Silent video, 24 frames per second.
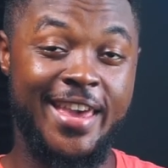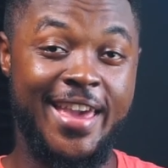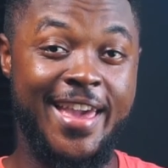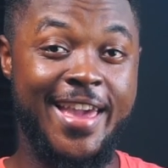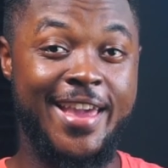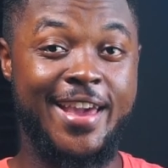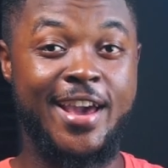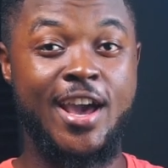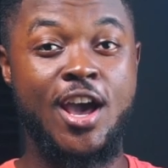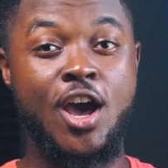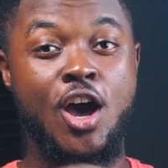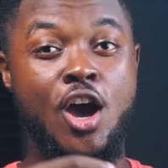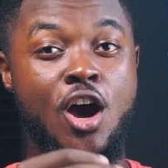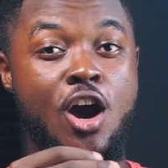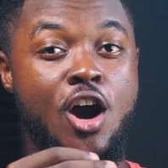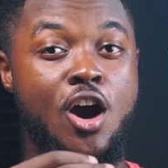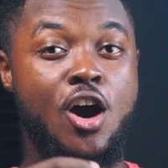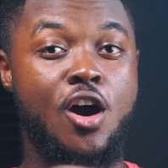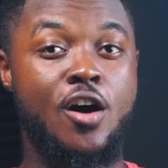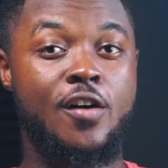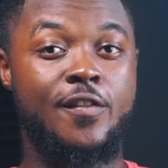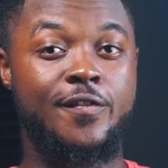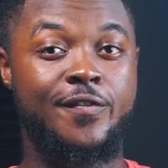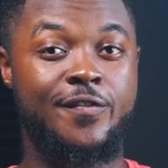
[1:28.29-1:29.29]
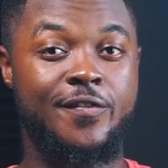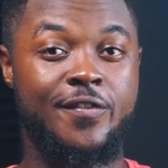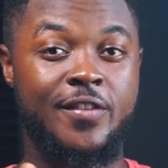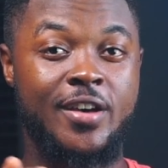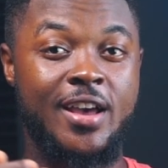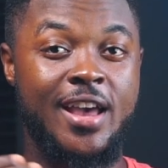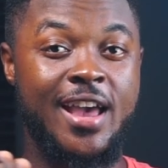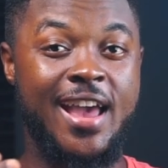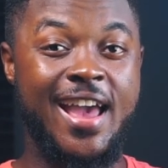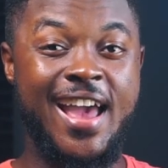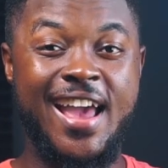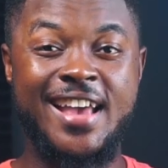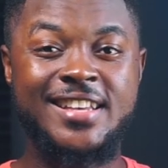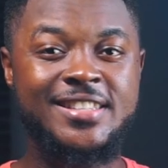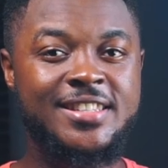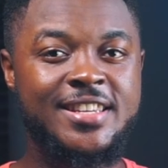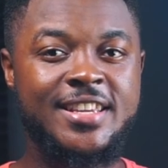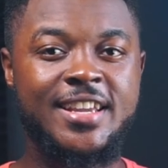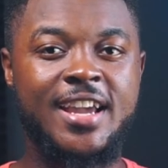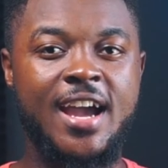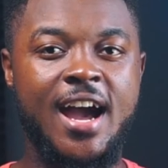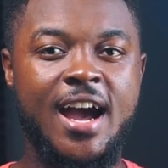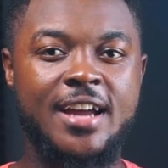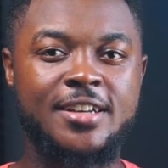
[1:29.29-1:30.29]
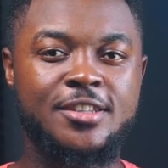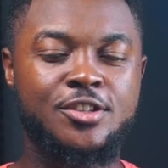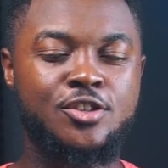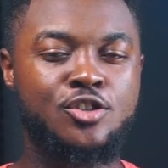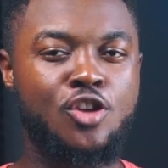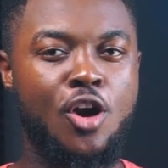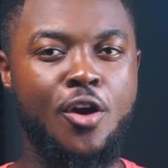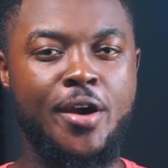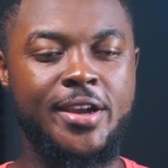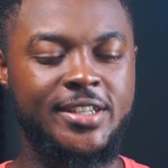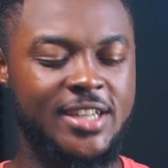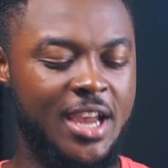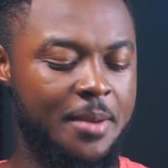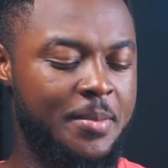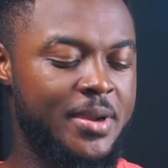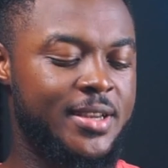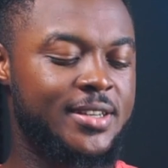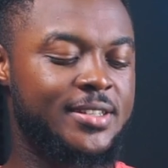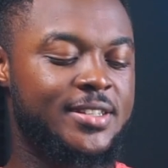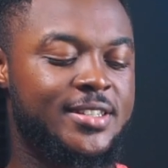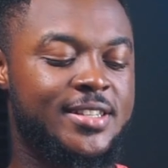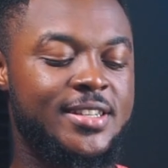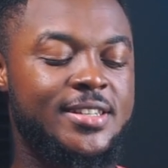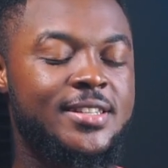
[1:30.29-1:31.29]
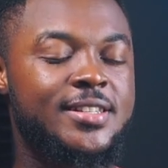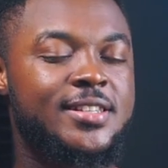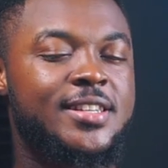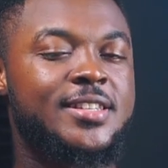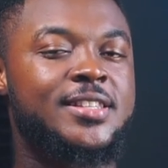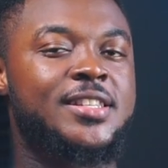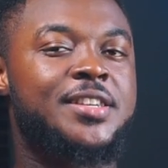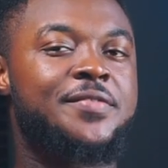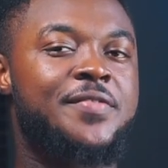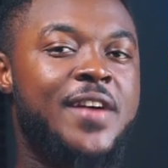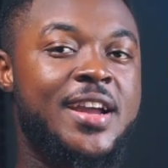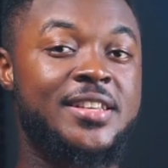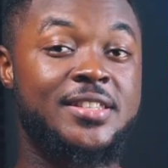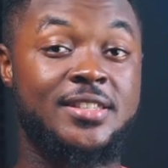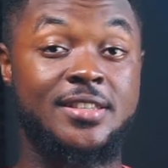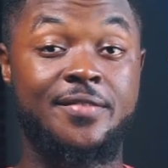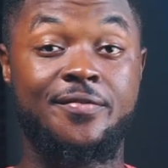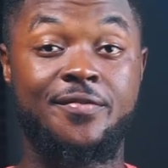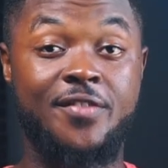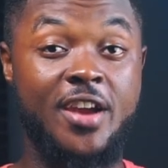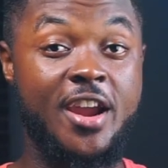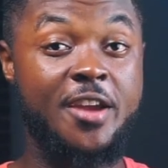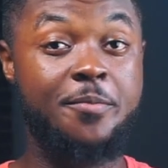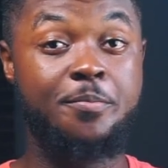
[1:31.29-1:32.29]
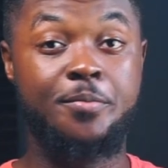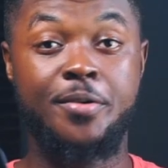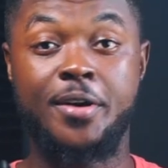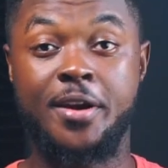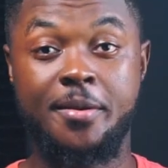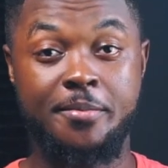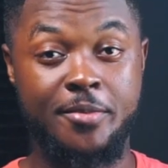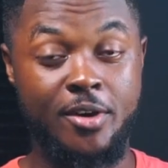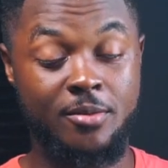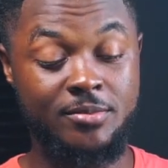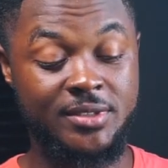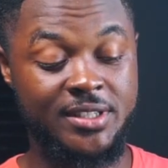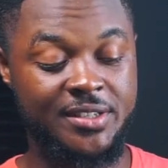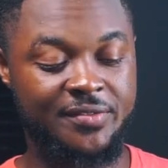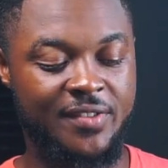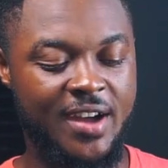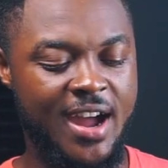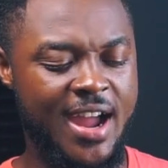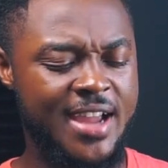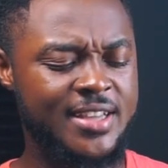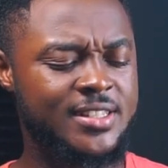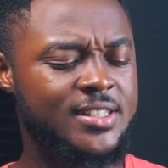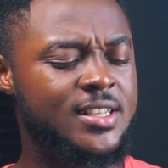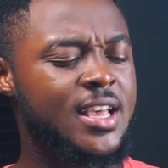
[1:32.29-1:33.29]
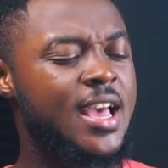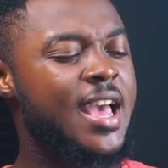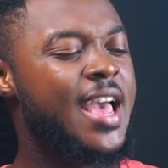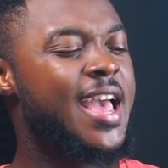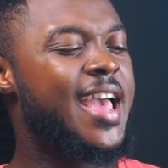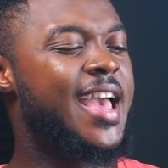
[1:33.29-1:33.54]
gig of SD card storage. I mean, this device is a very premium device.